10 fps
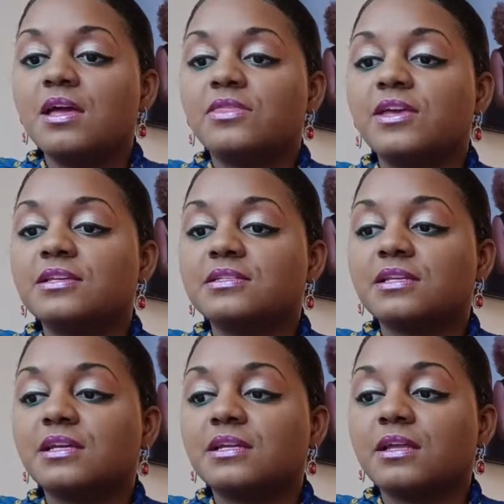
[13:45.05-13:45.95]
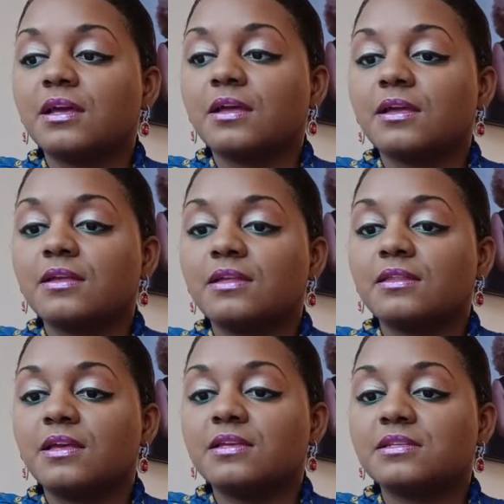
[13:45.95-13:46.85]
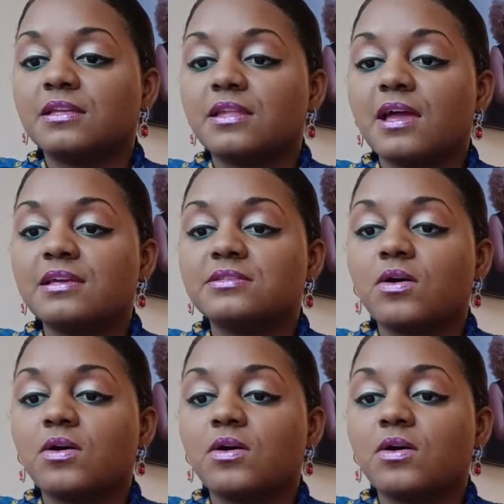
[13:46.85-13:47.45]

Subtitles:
They said it's a nice